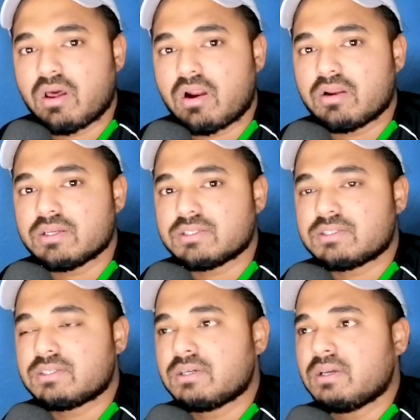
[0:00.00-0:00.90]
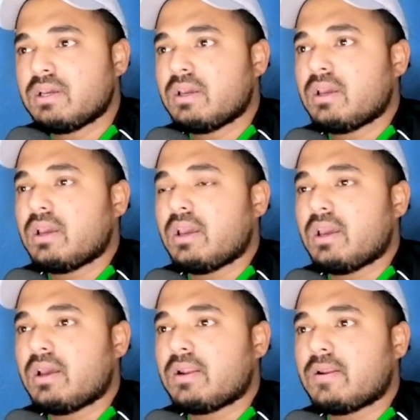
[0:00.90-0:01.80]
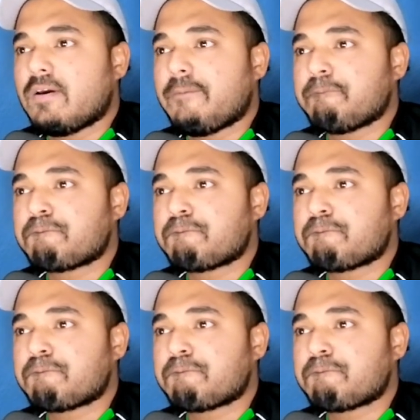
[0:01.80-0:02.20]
artists. And